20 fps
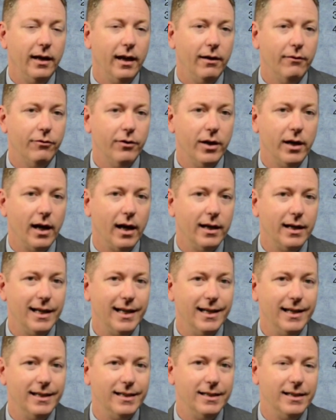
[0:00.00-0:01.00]
Every night
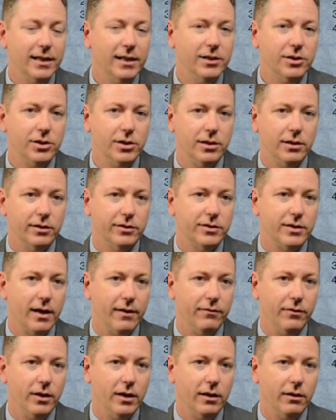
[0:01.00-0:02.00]
in addition to
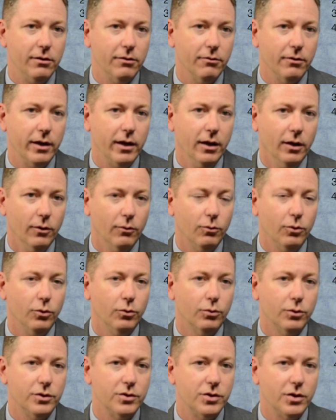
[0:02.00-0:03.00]
73
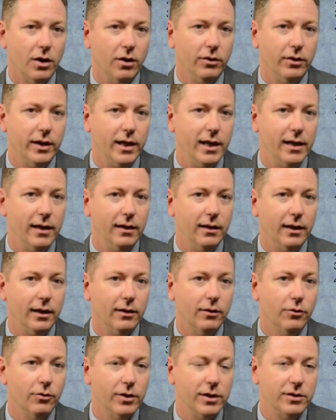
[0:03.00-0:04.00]
will result in an
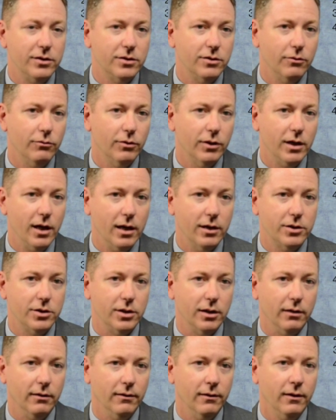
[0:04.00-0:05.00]
increased
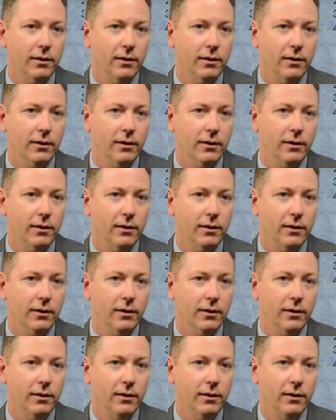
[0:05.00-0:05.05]
reduction.